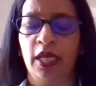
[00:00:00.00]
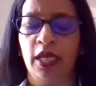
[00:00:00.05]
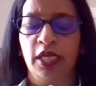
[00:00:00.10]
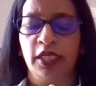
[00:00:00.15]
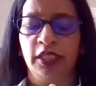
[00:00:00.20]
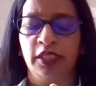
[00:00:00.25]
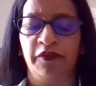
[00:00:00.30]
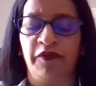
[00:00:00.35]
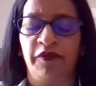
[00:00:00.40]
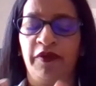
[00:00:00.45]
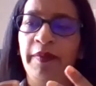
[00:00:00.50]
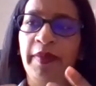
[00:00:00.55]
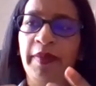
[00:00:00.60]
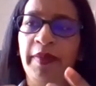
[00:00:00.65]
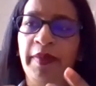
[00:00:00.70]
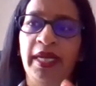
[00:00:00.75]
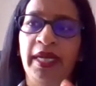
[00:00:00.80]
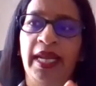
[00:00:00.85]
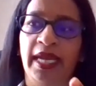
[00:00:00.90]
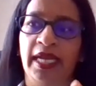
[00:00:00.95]
So from
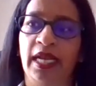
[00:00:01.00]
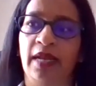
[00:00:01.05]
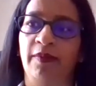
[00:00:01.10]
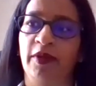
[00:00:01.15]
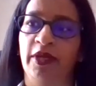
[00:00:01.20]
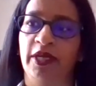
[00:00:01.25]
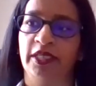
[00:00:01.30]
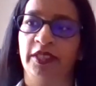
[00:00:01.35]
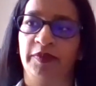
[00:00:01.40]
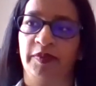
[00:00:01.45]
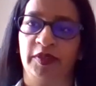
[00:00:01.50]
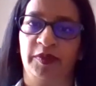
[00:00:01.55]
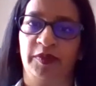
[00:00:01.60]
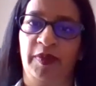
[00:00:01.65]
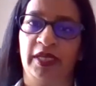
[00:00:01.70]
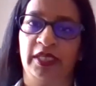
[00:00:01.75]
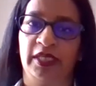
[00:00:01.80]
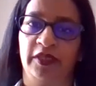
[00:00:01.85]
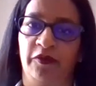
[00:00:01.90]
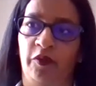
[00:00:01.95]
an AWS
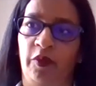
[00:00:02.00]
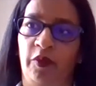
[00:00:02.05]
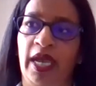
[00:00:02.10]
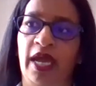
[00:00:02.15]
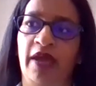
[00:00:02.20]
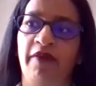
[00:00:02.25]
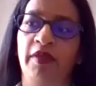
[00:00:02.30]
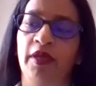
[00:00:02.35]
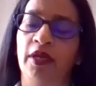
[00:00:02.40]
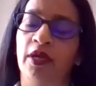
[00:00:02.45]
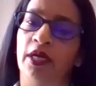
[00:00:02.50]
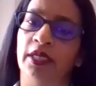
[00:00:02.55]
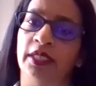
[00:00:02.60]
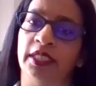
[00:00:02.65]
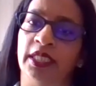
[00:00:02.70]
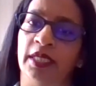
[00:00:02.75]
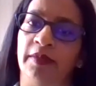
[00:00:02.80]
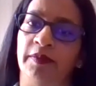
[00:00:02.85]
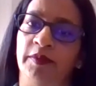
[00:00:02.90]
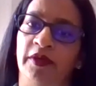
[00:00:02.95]
perspective, we have the
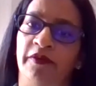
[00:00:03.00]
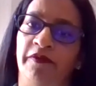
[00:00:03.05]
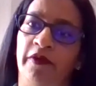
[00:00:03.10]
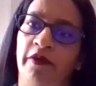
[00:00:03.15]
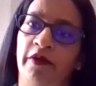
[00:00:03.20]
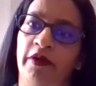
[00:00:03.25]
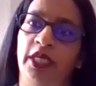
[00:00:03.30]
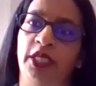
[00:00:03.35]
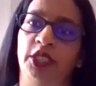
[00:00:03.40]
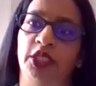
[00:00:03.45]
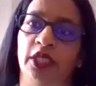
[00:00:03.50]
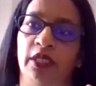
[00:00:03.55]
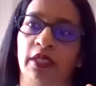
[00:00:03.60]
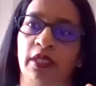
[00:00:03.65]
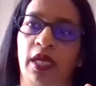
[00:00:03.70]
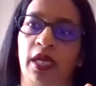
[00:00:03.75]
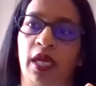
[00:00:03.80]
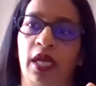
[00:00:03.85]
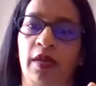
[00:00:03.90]
concept of a region,